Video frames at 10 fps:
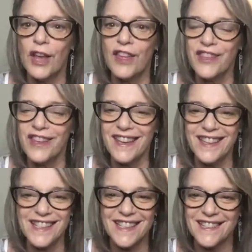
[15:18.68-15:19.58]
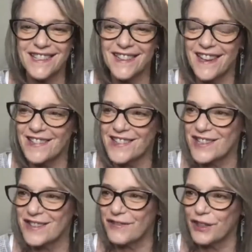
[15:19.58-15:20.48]
Nothing gets into the
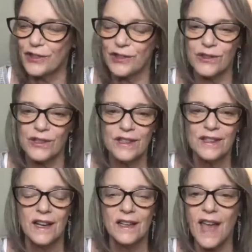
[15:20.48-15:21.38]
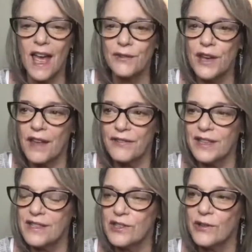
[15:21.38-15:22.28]
energy field. Allow
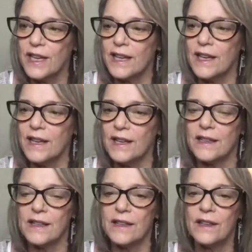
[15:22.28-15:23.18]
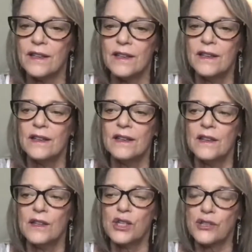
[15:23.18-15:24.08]
nothing to get in.
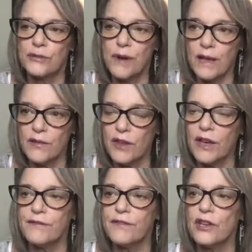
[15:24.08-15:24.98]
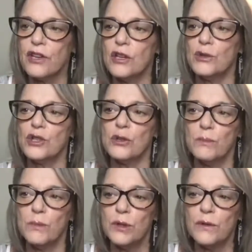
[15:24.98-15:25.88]
Strengthen it for you as you
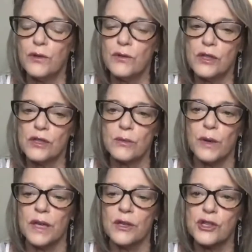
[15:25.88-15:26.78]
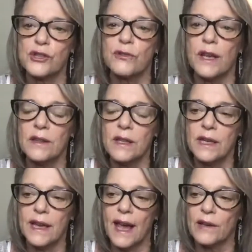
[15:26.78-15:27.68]
move through this week. Strengthen
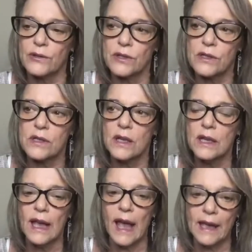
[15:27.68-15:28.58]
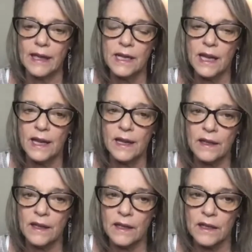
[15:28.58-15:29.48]
it out.
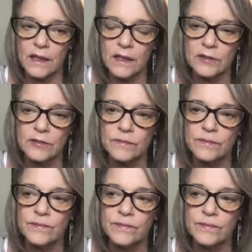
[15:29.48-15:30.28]
Inhaling